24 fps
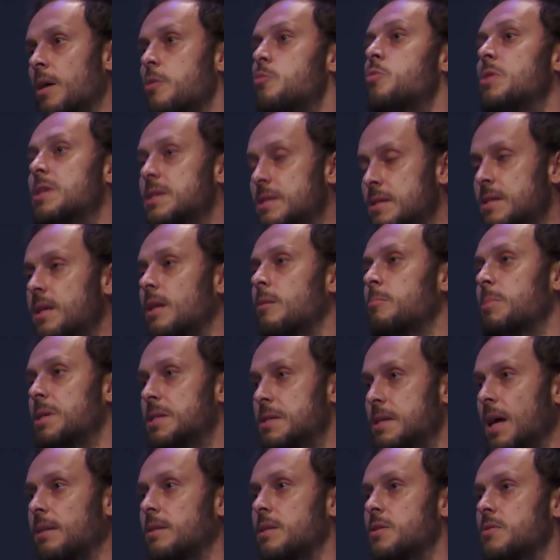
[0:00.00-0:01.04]
will still be
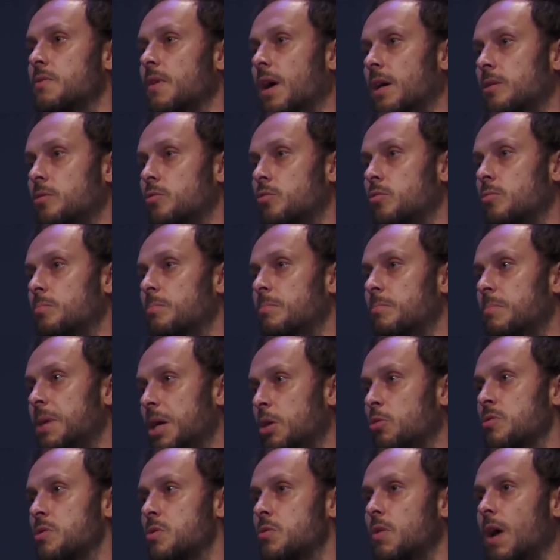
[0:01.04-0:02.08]
satisfied to be
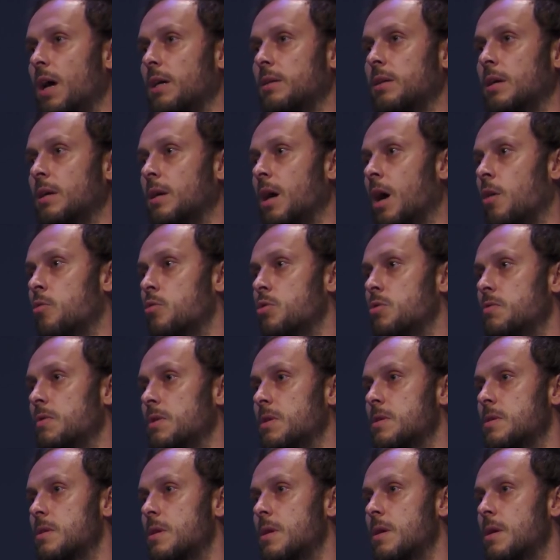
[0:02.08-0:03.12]
constructing
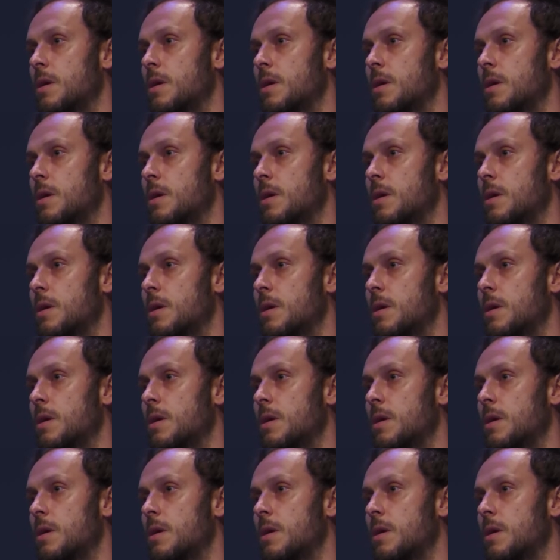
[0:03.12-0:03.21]
Auschwitz.